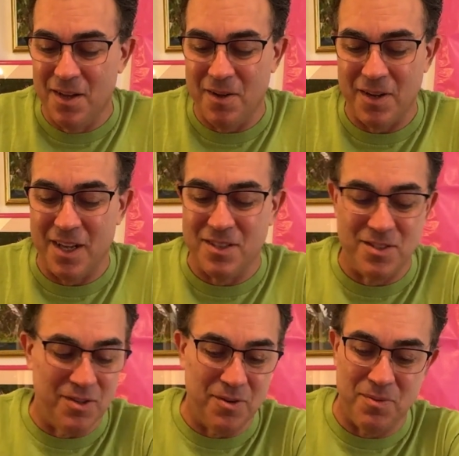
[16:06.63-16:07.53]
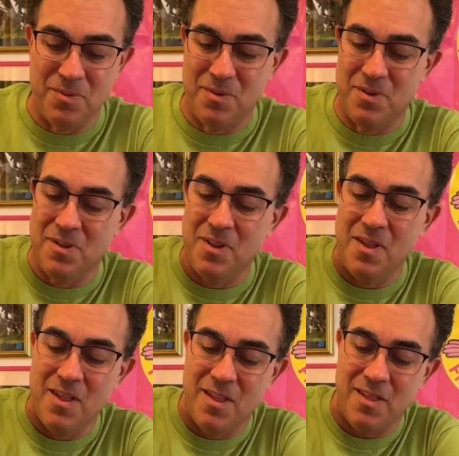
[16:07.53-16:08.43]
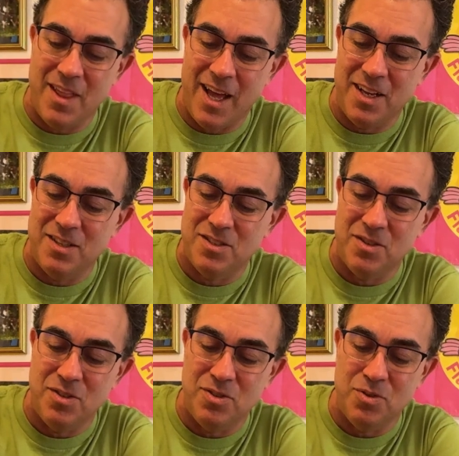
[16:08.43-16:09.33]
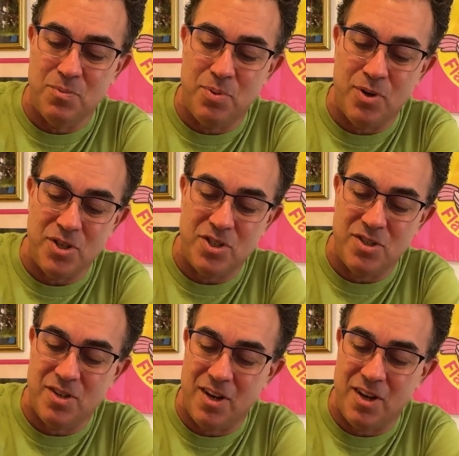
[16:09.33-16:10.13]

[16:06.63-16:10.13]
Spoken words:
Okay, so you do push